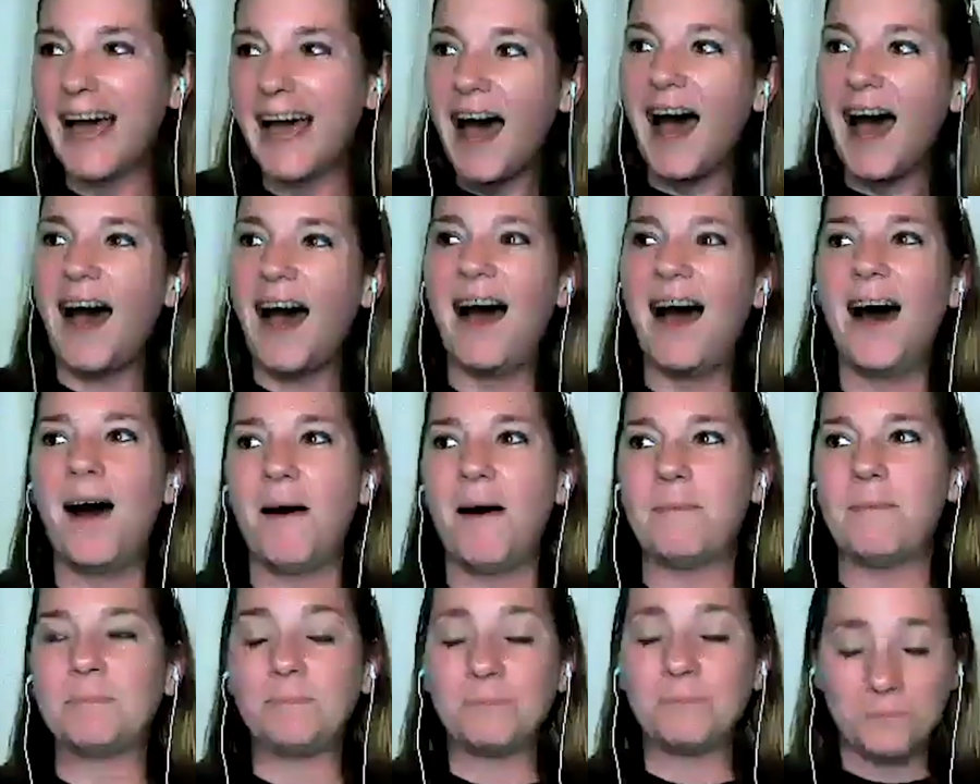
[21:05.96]

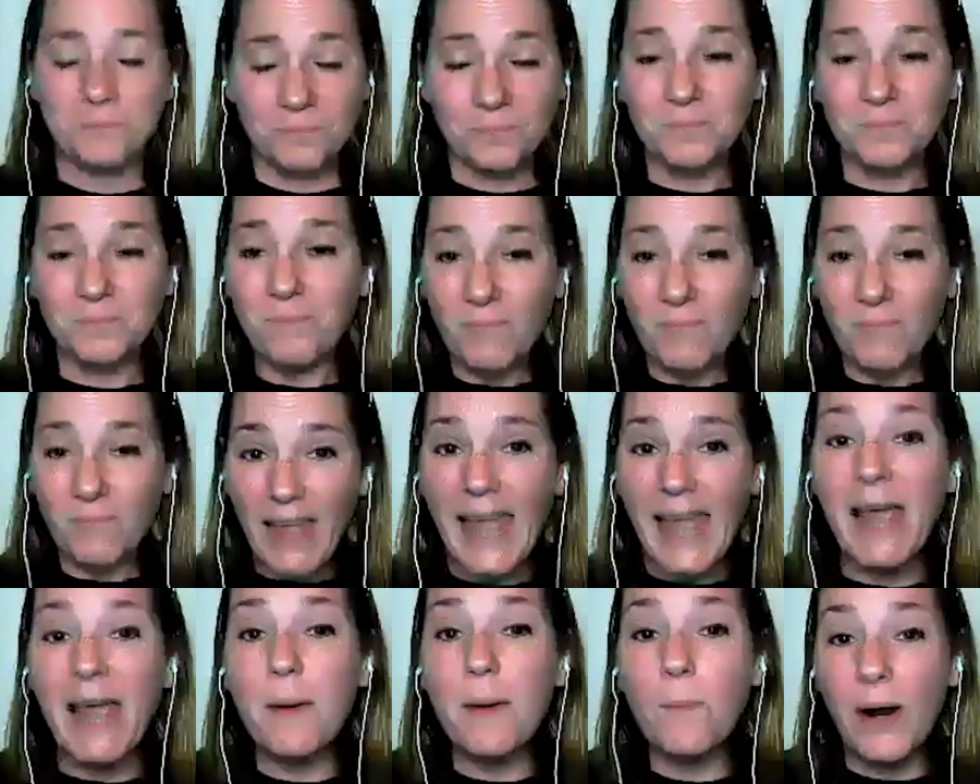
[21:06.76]
Um,
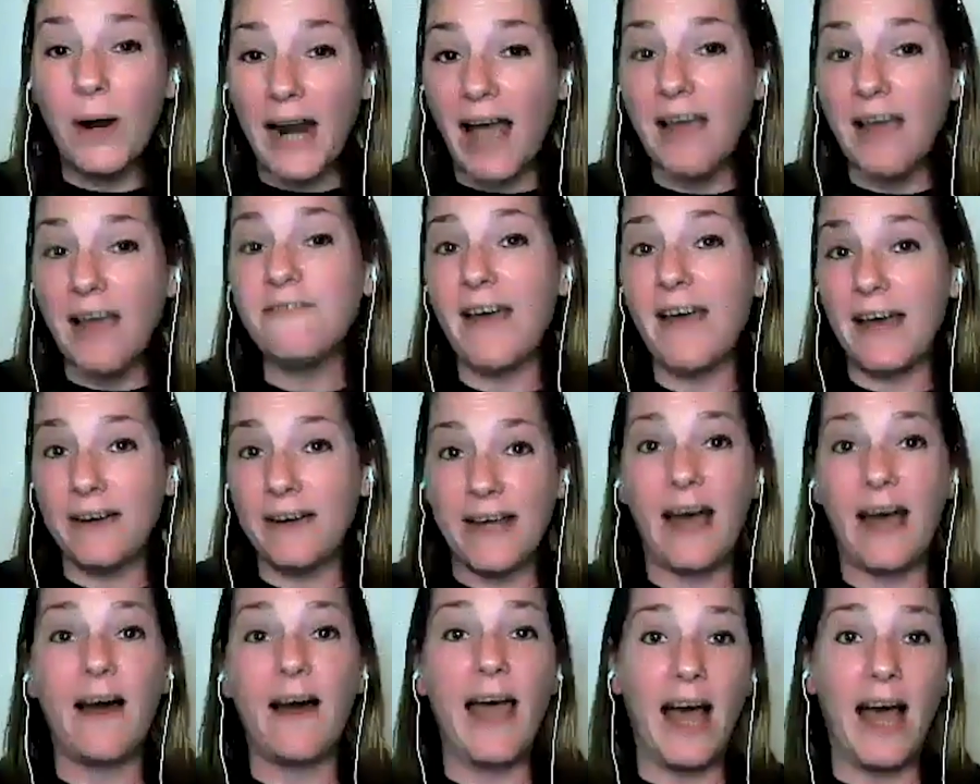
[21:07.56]
And when I found
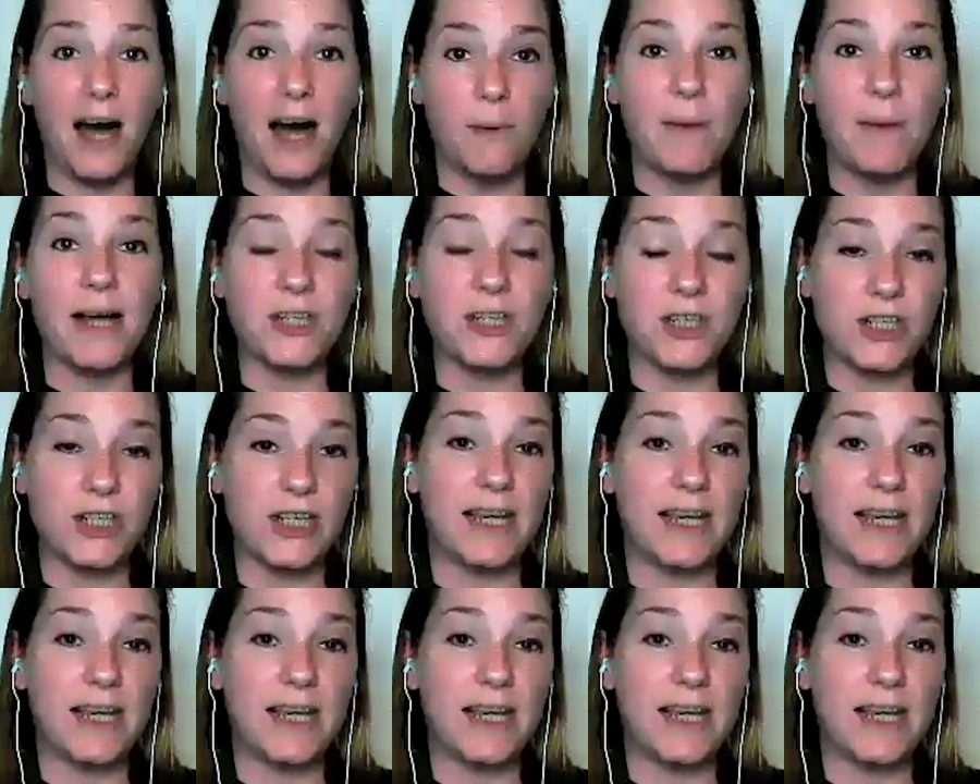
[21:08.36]
out how much